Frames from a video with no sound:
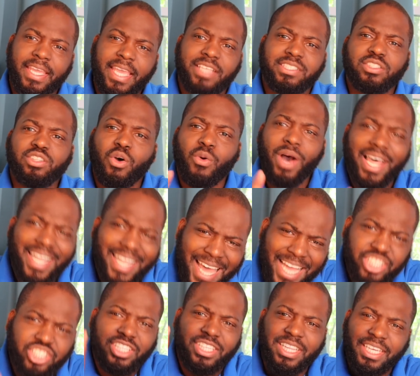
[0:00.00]
Yes, no,
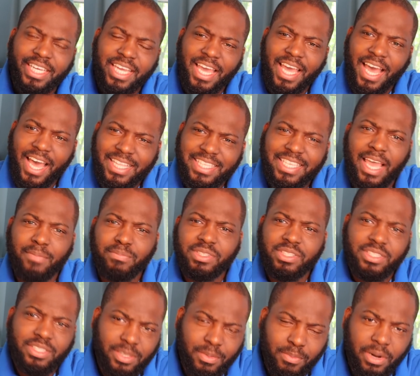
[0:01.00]
allegedly
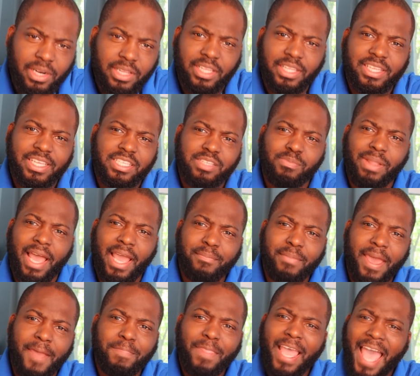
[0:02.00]
attempt to murder this black
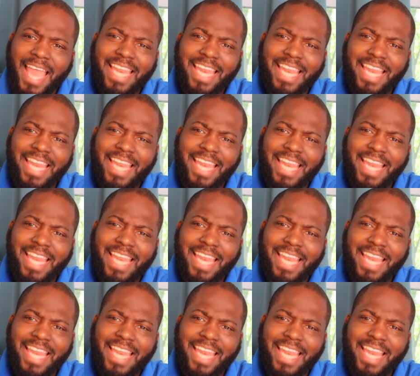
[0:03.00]
man.